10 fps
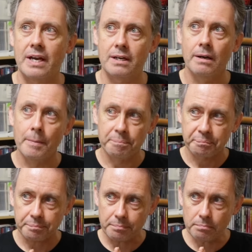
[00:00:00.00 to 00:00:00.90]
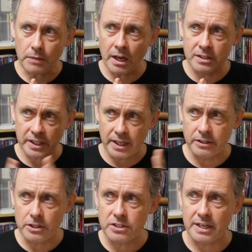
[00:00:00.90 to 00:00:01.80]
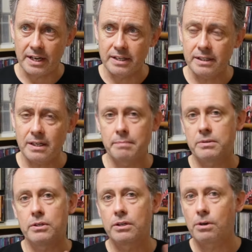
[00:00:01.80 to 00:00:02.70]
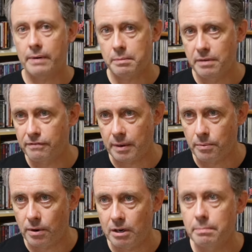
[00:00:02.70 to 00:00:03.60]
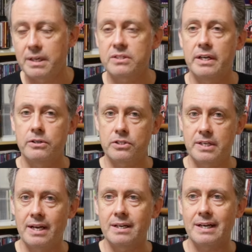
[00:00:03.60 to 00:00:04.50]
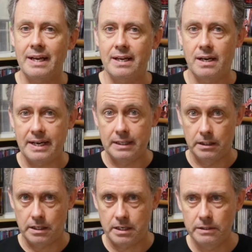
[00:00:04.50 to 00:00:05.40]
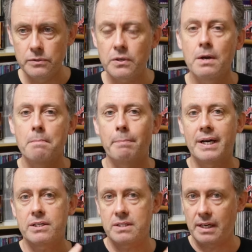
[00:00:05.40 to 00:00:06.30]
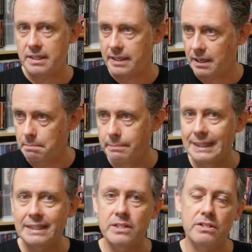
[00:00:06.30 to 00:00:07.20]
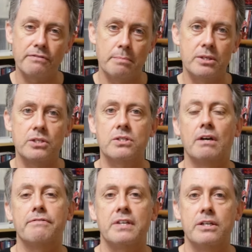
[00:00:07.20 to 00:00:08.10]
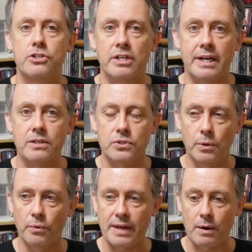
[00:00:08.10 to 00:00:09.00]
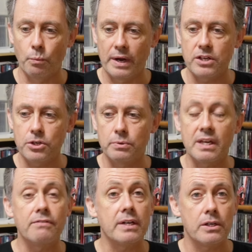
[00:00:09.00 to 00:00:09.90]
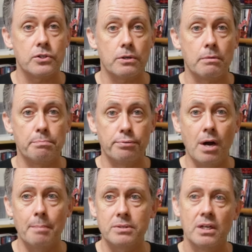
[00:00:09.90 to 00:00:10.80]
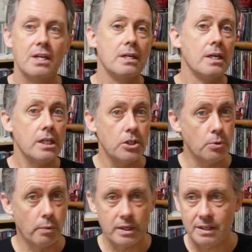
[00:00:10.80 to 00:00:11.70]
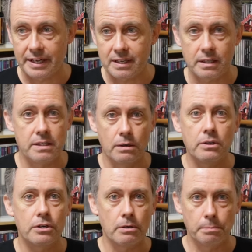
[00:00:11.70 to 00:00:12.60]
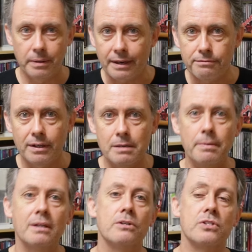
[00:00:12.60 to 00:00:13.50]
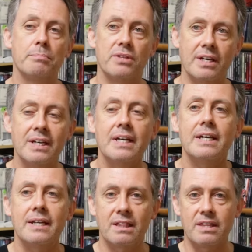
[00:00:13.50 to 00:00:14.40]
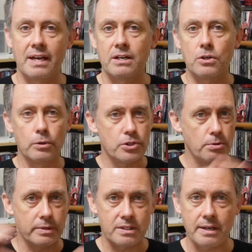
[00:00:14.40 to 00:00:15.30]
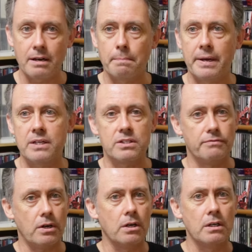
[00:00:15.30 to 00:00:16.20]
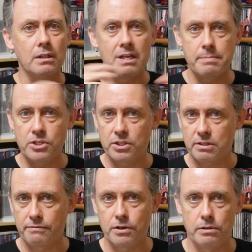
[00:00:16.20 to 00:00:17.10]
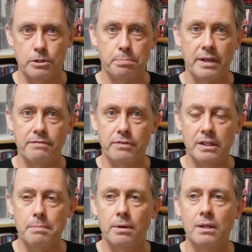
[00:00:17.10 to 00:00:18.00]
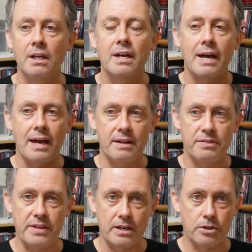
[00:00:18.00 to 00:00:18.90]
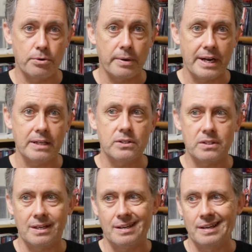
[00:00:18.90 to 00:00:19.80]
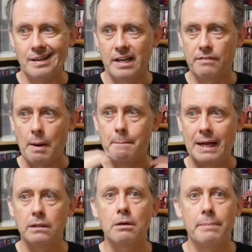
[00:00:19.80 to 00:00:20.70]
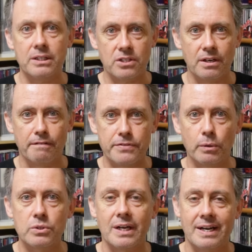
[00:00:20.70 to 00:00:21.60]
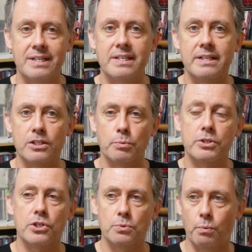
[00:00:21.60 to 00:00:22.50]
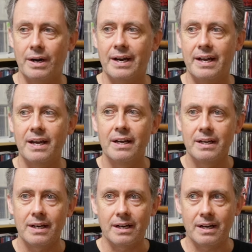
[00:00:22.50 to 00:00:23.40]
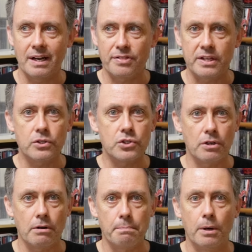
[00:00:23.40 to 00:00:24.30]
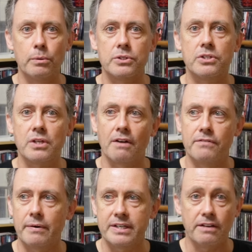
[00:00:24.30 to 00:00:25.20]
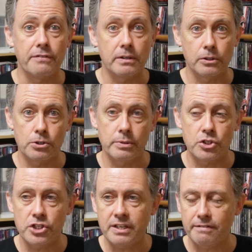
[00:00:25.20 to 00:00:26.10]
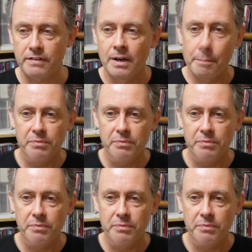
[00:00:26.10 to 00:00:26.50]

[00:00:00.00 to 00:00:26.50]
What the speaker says: And as I understand it, and you can correct me if I'm wrong, but as I understand it, AI learns by studying millions of images off the internet, so that when you give it a certain prompt, you want like a, you know, girl playing volleyball or something, it then goes through its database of all images of girls playing volleyball and then creates a kind of amalgamate of those ideas, which is why I think certain poses are very difficult to achieve.